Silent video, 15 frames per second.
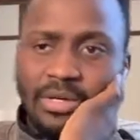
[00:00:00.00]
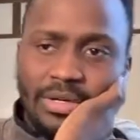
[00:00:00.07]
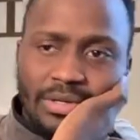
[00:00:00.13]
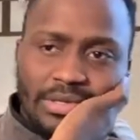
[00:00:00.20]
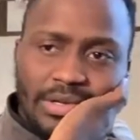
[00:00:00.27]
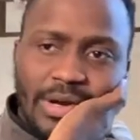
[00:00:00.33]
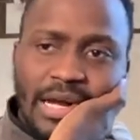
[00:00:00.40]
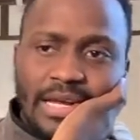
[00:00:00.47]

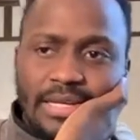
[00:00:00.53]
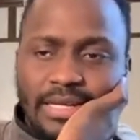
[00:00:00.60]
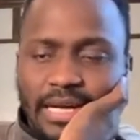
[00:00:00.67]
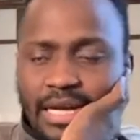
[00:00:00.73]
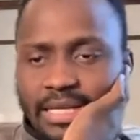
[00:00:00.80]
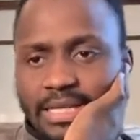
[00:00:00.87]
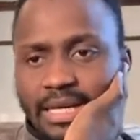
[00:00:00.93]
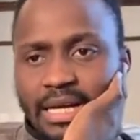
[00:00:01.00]
also I
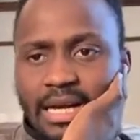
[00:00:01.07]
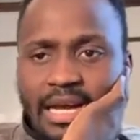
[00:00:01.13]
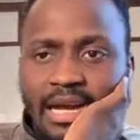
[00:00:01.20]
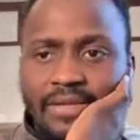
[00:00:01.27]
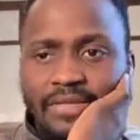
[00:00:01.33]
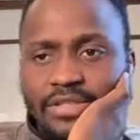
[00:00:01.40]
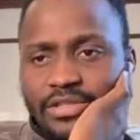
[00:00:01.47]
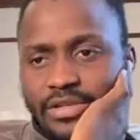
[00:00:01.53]

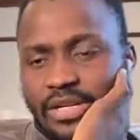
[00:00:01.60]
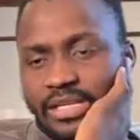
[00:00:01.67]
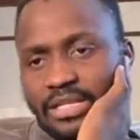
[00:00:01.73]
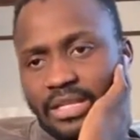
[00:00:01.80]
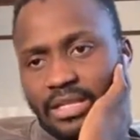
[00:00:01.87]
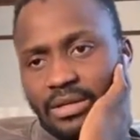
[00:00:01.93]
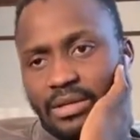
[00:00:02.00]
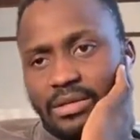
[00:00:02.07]
have interest
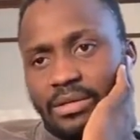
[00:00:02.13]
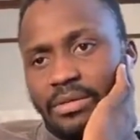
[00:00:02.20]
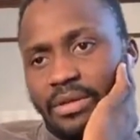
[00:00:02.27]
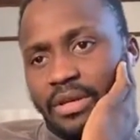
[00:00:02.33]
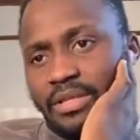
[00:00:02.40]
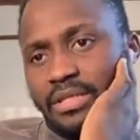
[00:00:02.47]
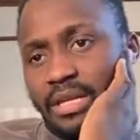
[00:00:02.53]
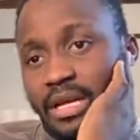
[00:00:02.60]
in other
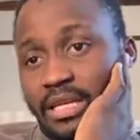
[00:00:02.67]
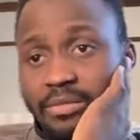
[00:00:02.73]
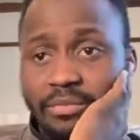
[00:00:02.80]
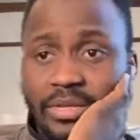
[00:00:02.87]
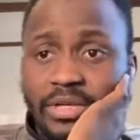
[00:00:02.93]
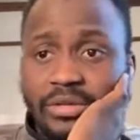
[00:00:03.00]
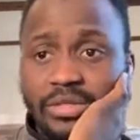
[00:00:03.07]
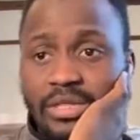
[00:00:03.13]
things like
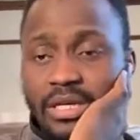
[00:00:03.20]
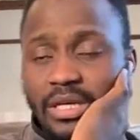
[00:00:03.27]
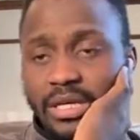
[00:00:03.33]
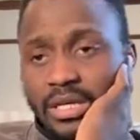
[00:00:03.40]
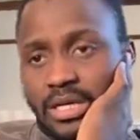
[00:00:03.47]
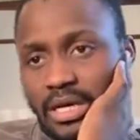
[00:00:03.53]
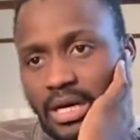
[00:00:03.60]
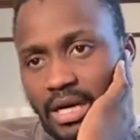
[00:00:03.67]

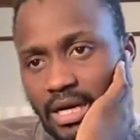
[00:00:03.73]
music,